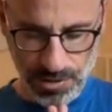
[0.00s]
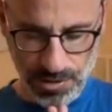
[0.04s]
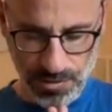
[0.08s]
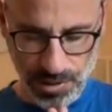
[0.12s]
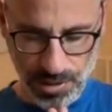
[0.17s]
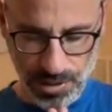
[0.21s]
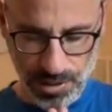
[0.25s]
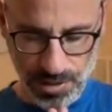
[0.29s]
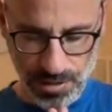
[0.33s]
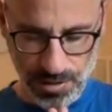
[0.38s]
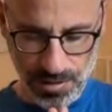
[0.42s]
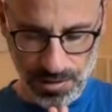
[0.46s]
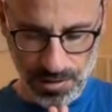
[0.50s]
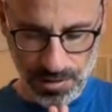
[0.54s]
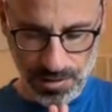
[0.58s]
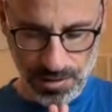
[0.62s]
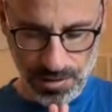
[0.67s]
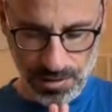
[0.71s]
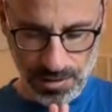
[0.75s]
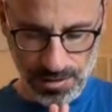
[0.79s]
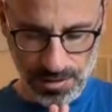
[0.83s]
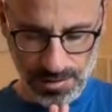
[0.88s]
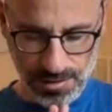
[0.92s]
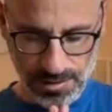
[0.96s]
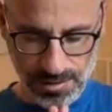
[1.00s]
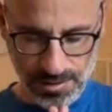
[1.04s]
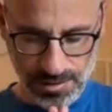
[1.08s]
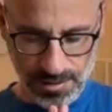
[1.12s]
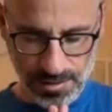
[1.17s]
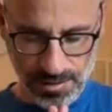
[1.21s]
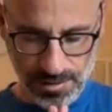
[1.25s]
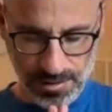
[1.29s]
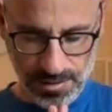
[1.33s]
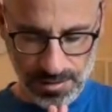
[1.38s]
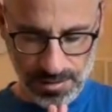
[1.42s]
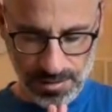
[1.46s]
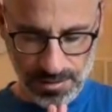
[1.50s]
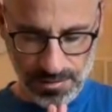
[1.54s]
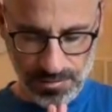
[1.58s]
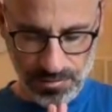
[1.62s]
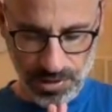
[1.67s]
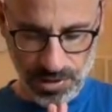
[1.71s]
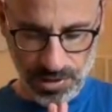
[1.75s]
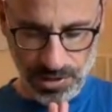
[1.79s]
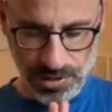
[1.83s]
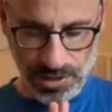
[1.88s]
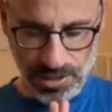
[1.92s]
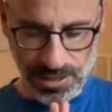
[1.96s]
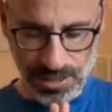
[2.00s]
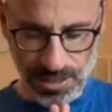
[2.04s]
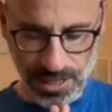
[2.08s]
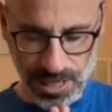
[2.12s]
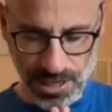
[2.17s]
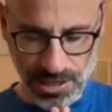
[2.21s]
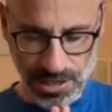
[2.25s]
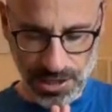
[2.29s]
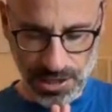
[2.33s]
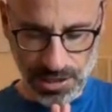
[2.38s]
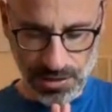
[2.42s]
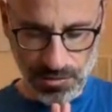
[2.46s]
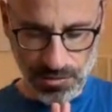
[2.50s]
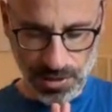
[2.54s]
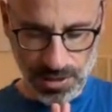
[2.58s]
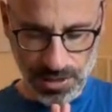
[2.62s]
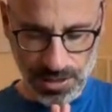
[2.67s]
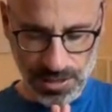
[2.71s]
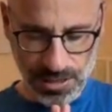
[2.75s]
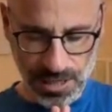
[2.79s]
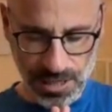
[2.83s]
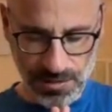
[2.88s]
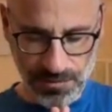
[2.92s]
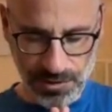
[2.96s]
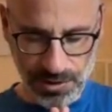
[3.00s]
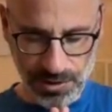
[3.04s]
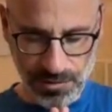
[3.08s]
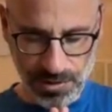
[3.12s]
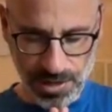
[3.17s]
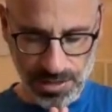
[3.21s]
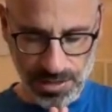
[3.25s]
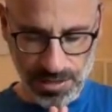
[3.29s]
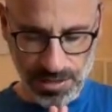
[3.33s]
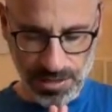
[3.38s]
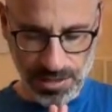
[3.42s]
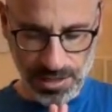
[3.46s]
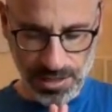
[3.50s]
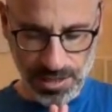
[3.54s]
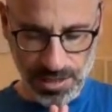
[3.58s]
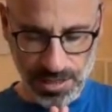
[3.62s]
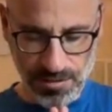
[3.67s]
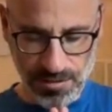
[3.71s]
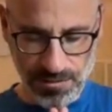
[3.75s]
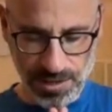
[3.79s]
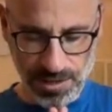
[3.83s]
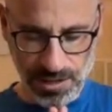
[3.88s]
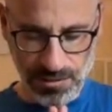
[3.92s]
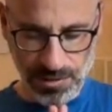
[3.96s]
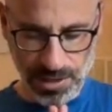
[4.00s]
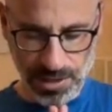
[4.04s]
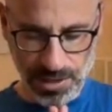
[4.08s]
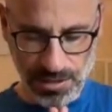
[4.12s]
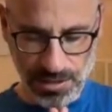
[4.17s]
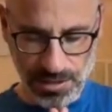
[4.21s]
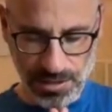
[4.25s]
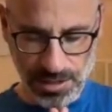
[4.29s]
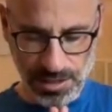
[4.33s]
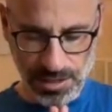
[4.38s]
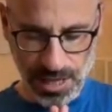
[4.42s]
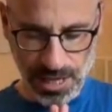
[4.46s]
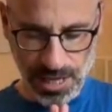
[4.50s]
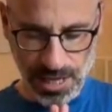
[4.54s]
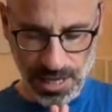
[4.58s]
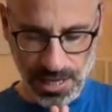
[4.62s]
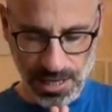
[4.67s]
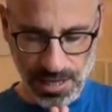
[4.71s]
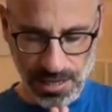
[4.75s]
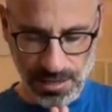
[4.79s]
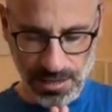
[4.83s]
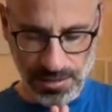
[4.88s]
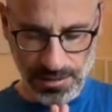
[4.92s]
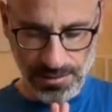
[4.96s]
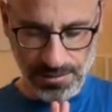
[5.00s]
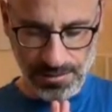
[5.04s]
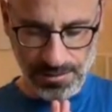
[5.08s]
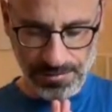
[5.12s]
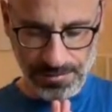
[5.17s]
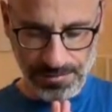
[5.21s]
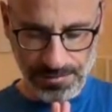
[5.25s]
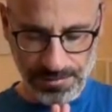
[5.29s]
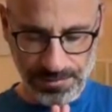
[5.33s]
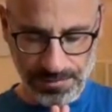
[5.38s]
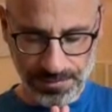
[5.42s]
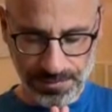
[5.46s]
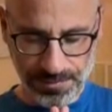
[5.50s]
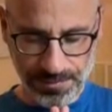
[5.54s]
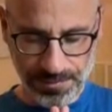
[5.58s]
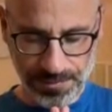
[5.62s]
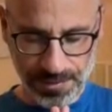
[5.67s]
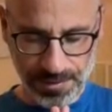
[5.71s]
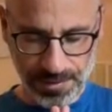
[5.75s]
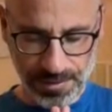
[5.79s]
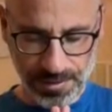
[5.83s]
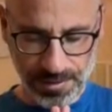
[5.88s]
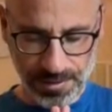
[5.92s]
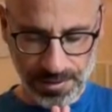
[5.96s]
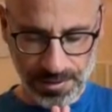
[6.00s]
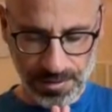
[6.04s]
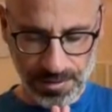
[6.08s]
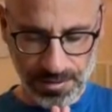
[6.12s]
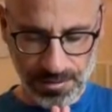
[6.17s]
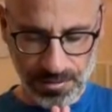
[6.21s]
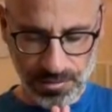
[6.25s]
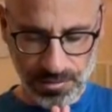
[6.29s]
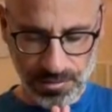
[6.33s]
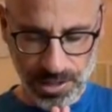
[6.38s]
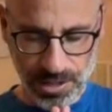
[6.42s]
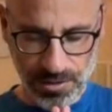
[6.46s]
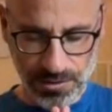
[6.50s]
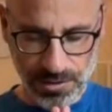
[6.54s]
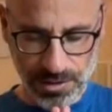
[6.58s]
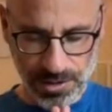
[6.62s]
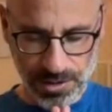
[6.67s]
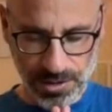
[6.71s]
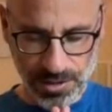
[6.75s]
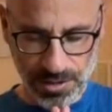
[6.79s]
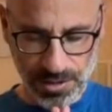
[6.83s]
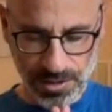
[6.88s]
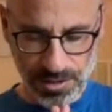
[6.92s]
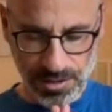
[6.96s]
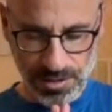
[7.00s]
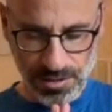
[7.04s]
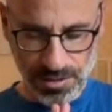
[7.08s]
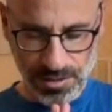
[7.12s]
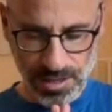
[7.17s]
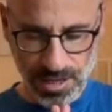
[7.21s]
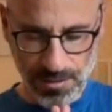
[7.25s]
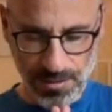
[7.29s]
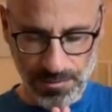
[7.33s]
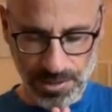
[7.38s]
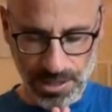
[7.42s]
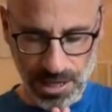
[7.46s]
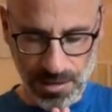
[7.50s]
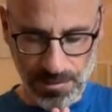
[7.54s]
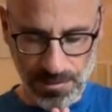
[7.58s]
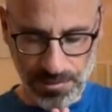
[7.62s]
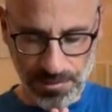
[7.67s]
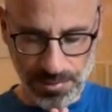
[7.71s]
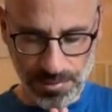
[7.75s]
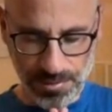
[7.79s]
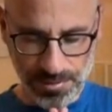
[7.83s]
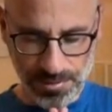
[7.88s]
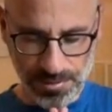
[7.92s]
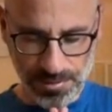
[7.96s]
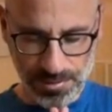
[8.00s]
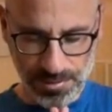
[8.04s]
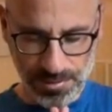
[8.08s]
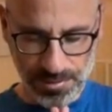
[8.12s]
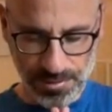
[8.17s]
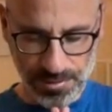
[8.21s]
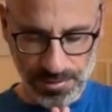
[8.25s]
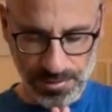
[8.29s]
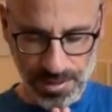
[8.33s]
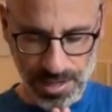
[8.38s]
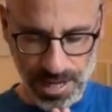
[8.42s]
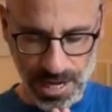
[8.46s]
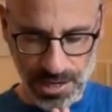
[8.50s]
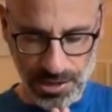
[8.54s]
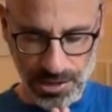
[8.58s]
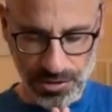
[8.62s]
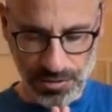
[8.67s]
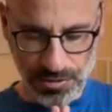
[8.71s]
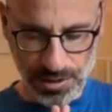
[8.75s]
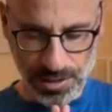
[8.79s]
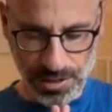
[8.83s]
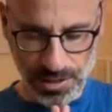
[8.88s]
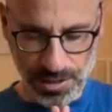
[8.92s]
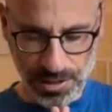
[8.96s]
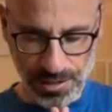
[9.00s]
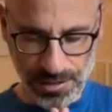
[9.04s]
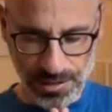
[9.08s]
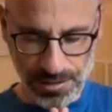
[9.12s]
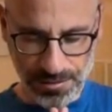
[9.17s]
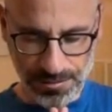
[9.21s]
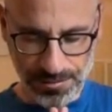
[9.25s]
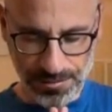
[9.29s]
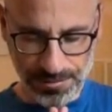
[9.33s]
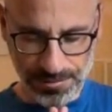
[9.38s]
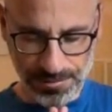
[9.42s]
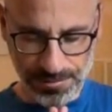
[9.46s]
you want to, whatever intention you want to set for the rest of the evening, rest of the day, whatever comes up naturally here.